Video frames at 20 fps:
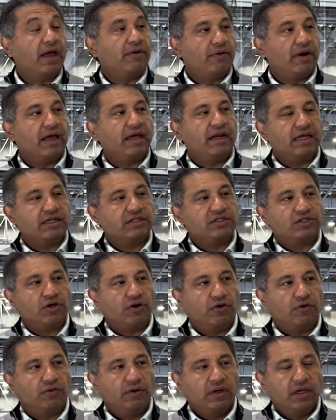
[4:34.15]
Right, right. And yeah.
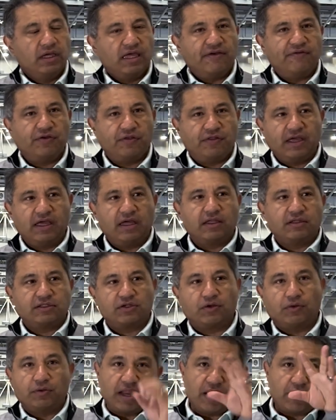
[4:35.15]
so if you think,
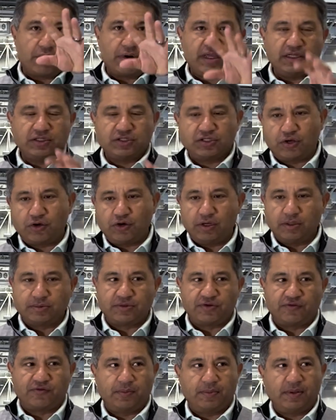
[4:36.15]
of, so networking, security,
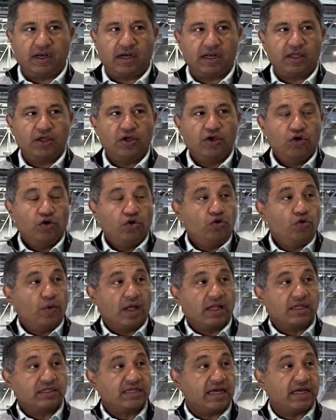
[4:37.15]
and observability,
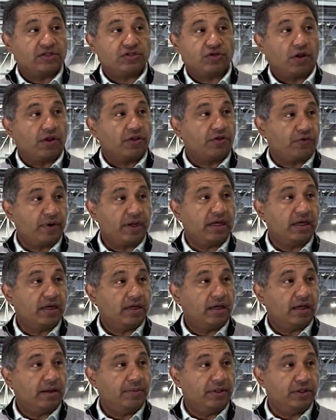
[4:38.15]
who else has all three?
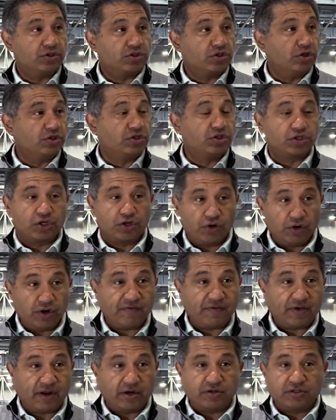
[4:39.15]
I mean, there's good
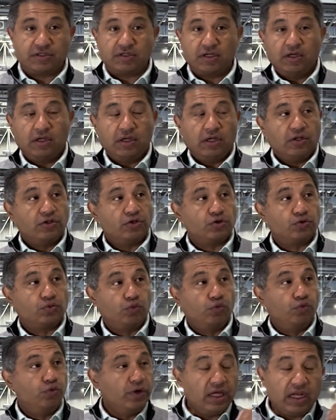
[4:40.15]
security vendors, there there's
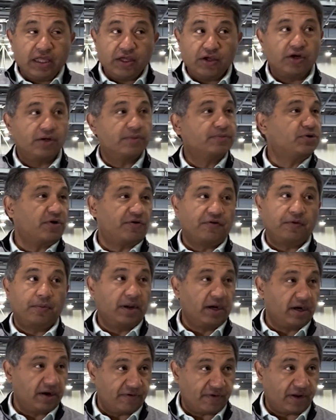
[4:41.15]
really good
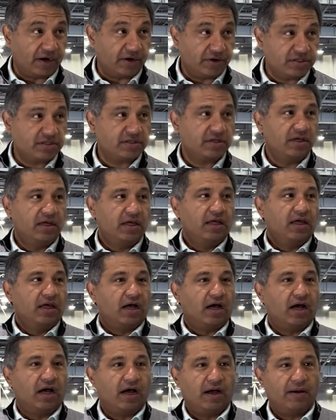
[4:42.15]
observability vendors, right.
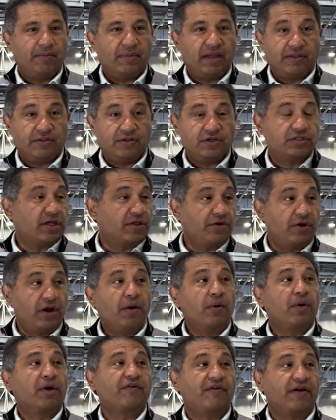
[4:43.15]
Um, and there's other
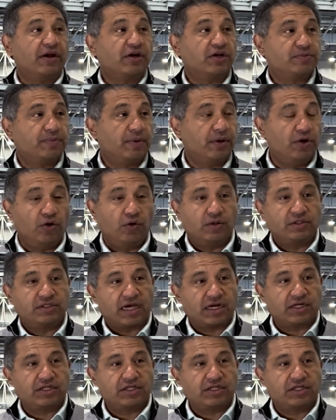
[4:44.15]
network vendors, but yeah. no one's